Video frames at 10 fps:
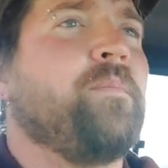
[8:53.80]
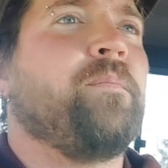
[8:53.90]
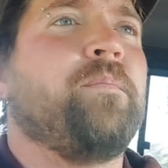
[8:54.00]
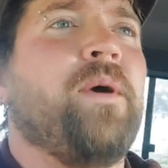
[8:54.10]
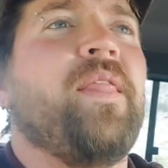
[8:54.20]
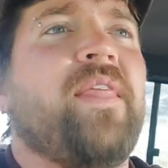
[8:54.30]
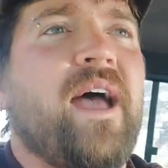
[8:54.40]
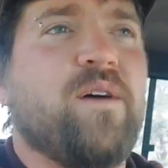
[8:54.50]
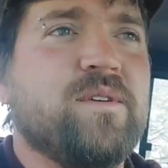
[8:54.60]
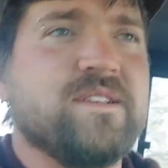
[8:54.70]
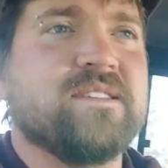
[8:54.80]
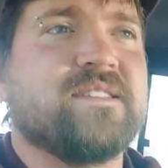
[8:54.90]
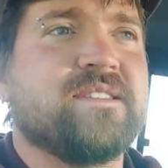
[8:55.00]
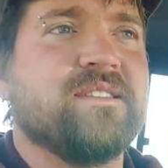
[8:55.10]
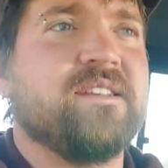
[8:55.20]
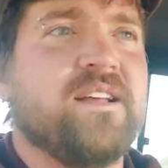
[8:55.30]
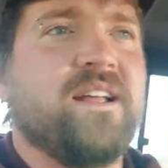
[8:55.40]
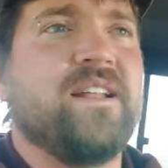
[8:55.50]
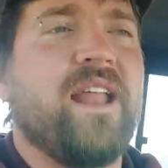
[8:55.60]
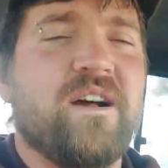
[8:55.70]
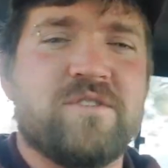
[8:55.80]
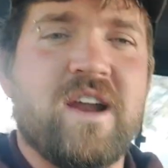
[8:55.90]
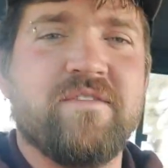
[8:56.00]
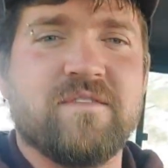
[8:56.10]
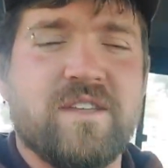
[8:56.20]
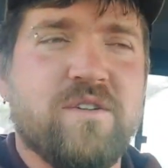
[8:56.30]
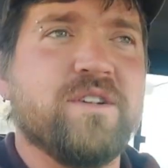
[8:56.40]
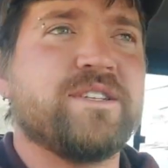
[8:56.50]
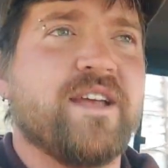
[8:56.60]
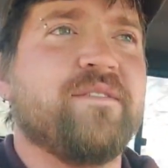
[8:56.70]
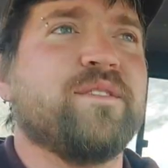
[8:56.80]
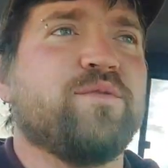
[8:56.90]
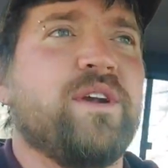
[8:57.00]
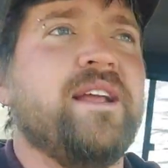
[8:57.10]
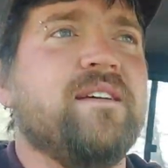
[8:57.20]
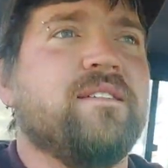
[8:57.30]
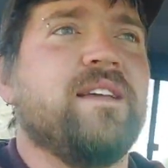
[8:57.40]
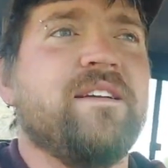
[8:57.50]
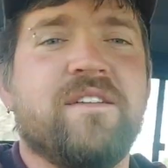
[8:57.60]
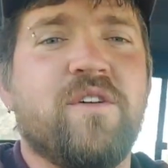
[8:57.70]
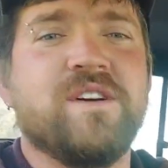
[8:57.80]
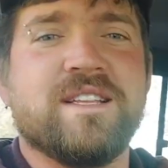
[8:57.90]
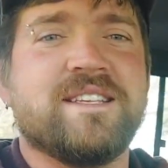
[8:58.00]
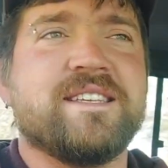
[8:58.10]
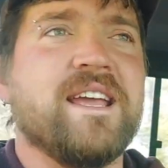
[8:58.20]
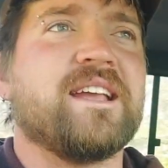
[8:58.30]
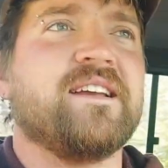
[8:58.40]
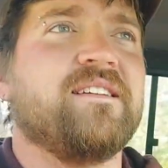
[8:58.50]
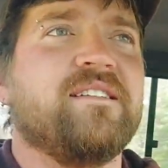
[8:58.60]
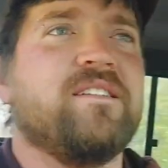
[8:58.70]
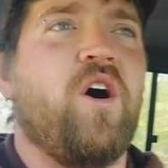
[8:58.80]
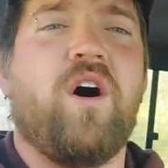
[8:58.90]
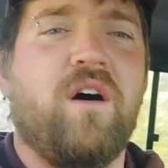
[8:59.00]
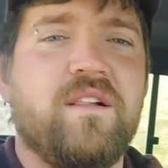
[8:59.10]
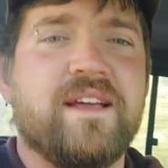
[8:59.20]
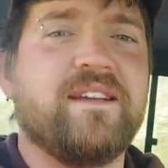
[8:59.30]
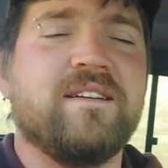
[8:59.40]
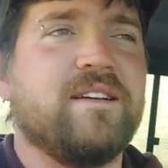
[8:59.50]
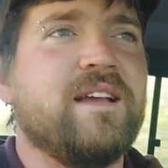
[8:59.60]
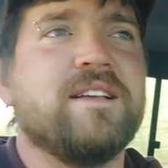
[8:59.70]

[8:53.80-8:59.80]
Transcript: But that was, now driving the old 7.3, even though it's stick, hauling, it's